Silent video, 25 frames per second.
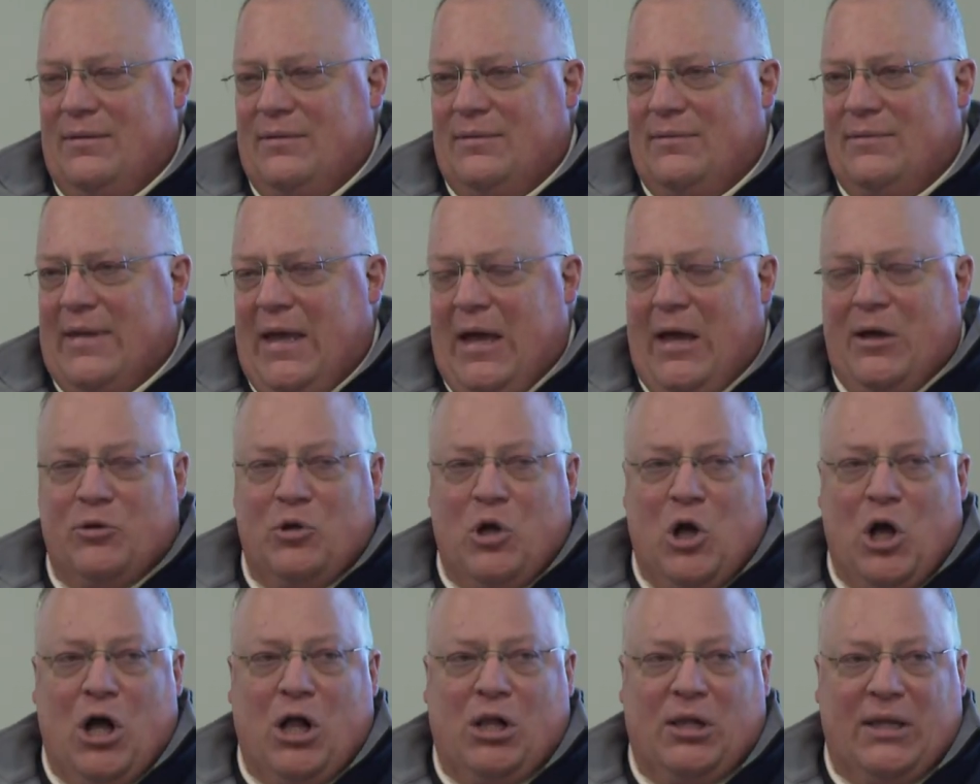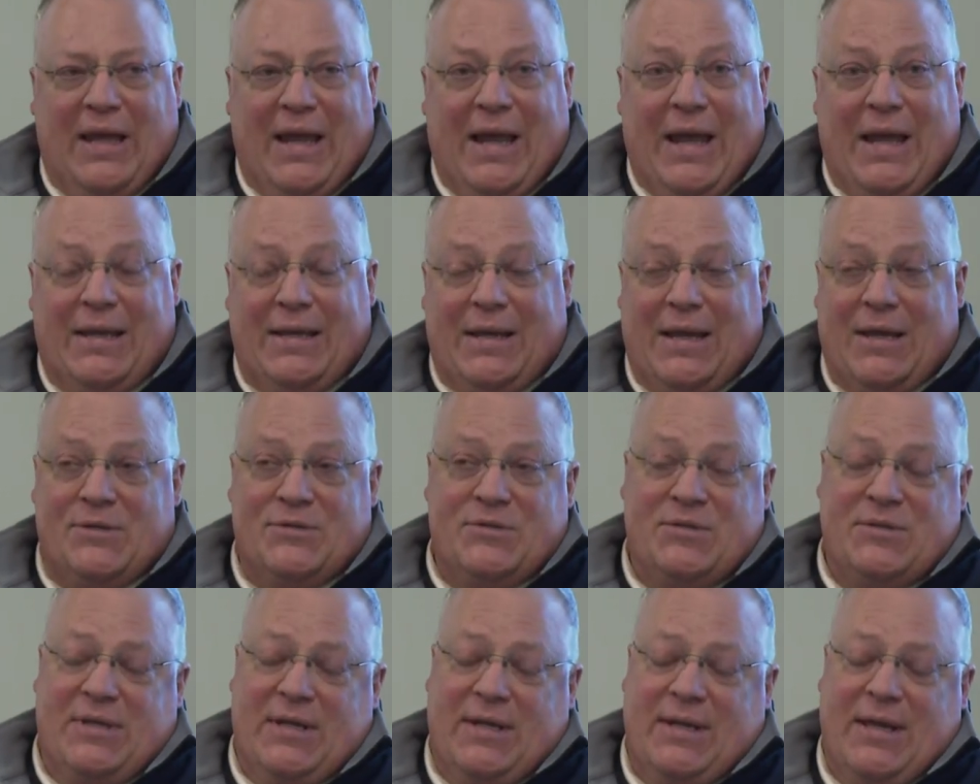town hall
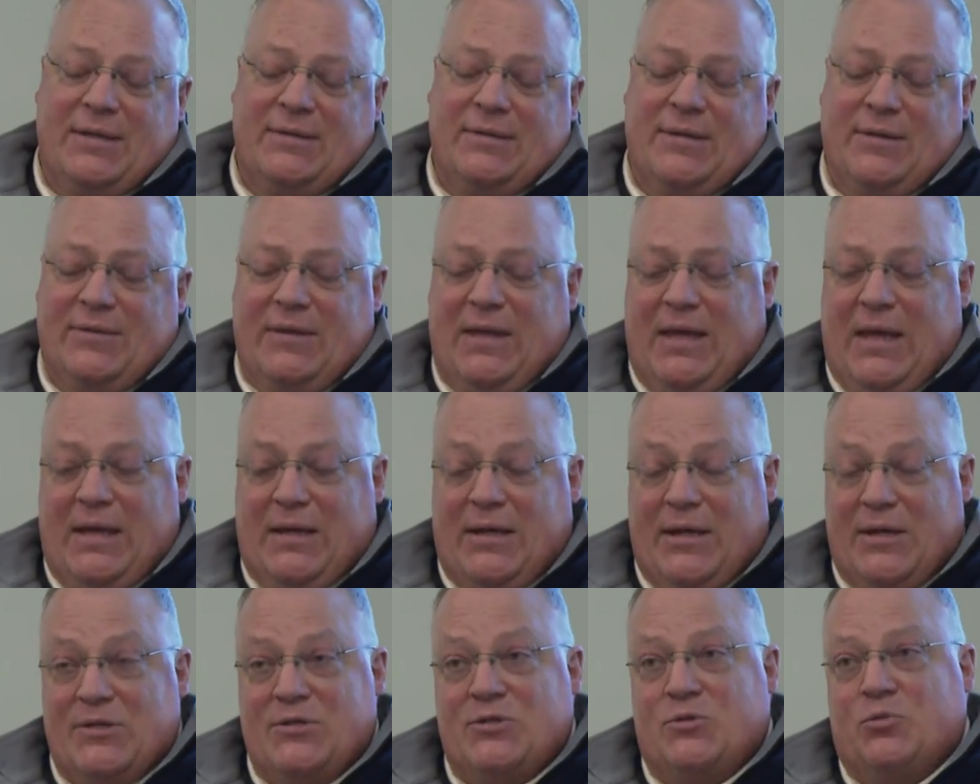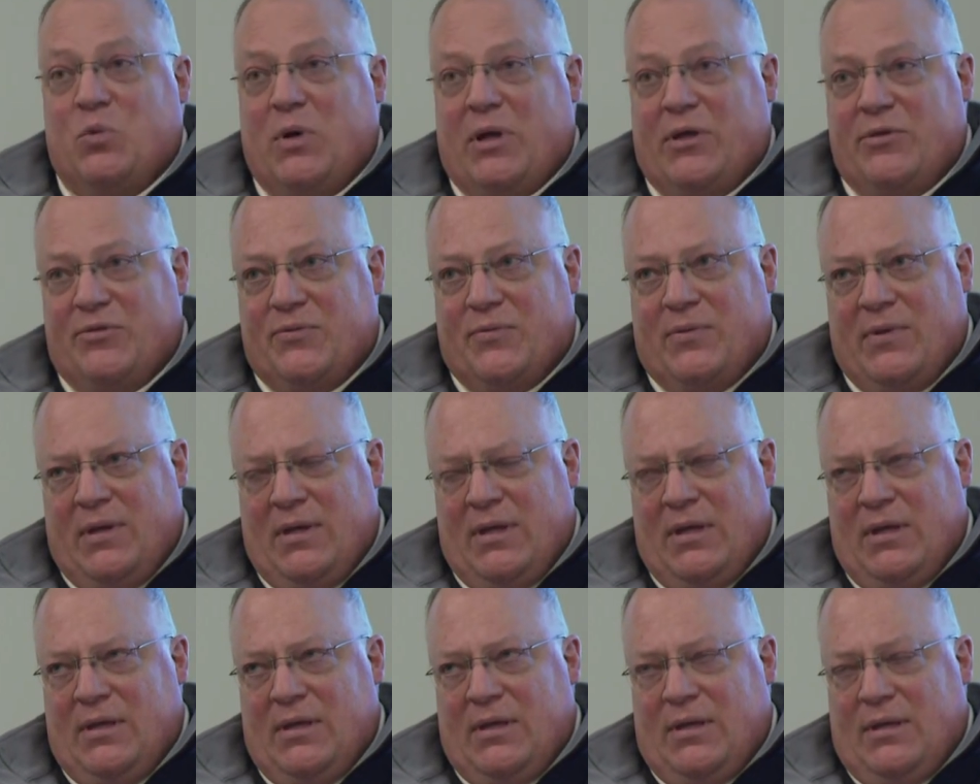annex, connecting the annex with
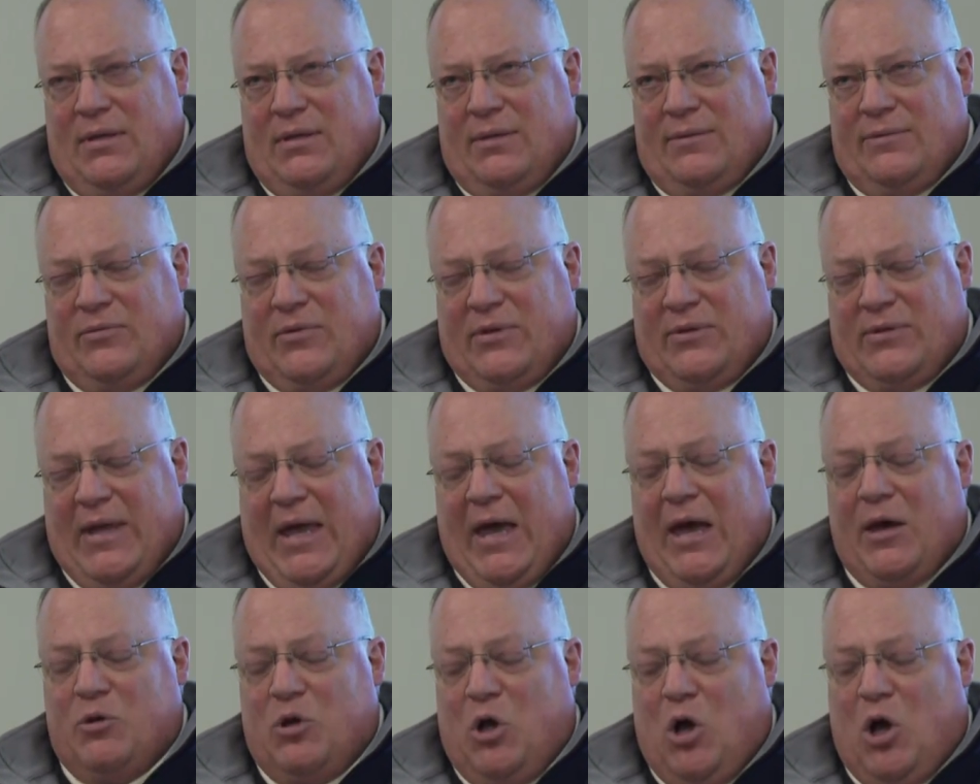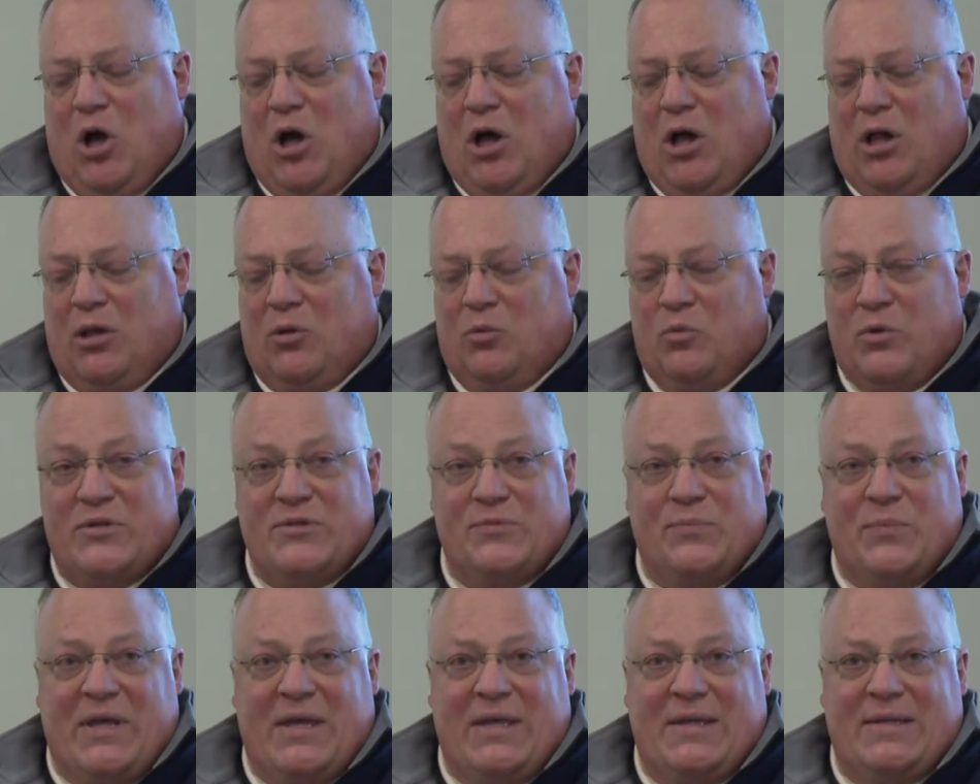the town hall, was
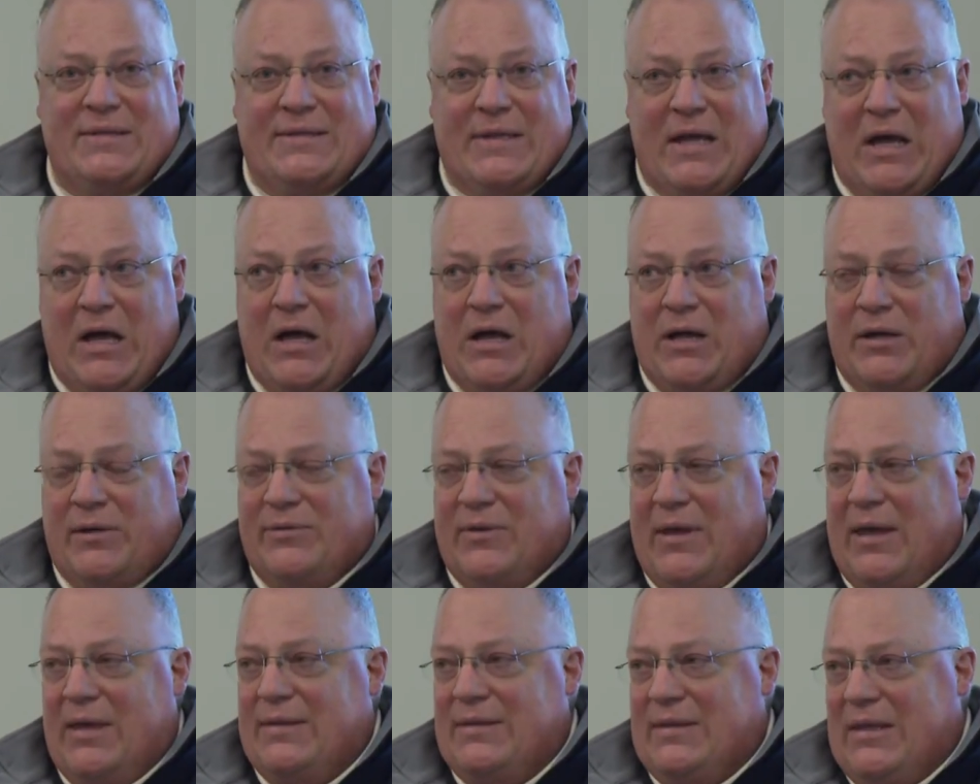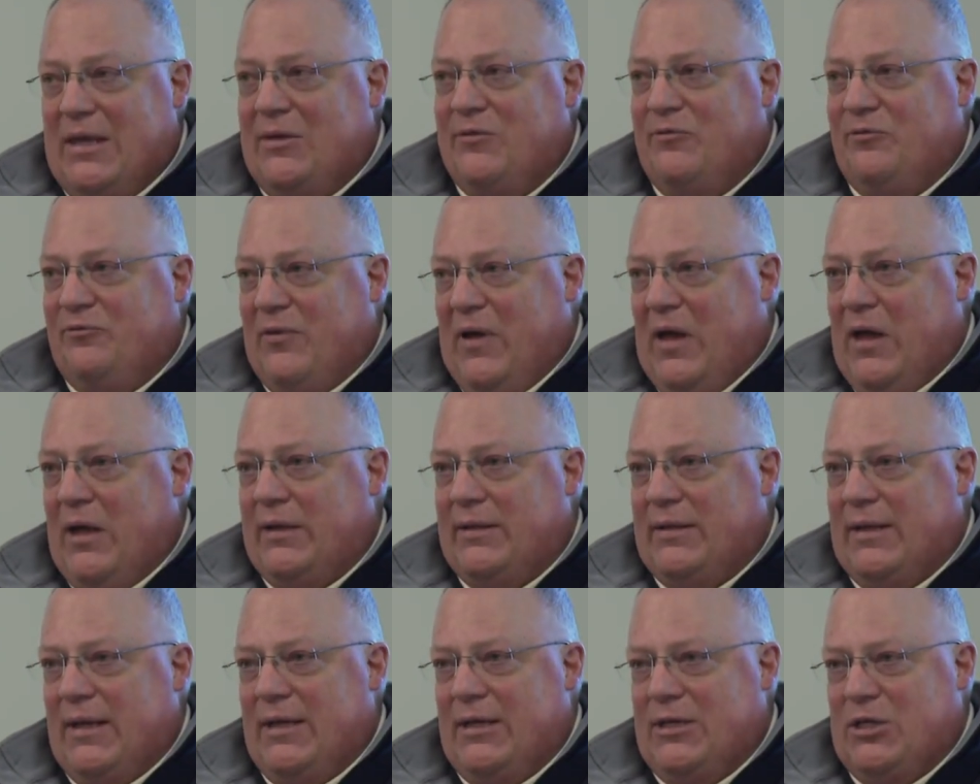being dug. They did
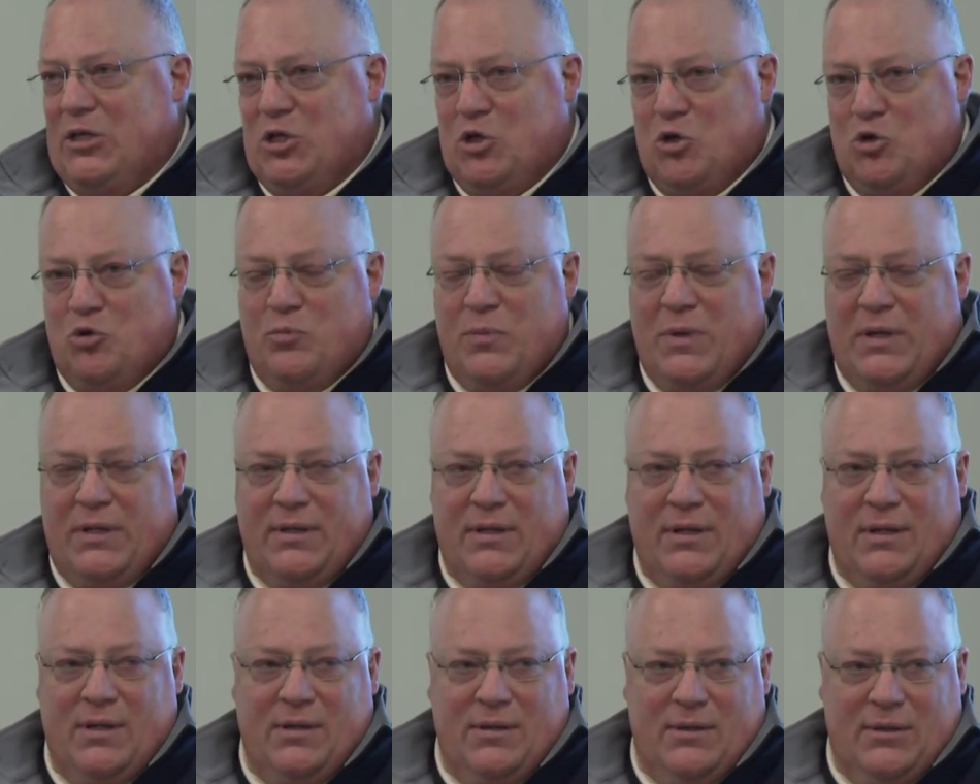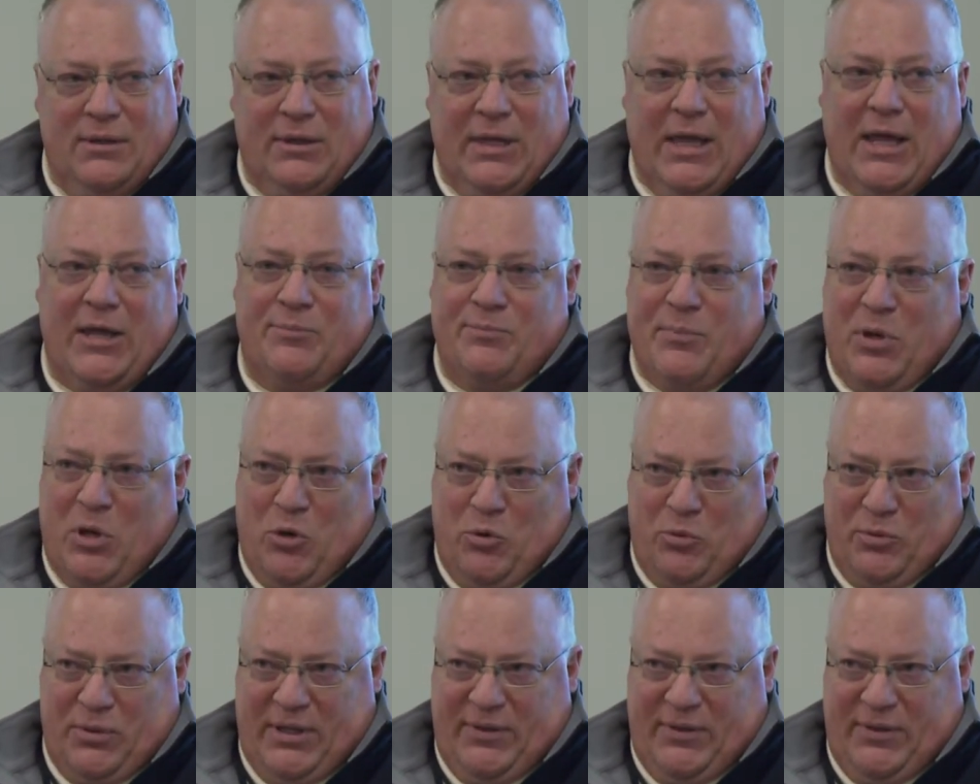find a human leg bone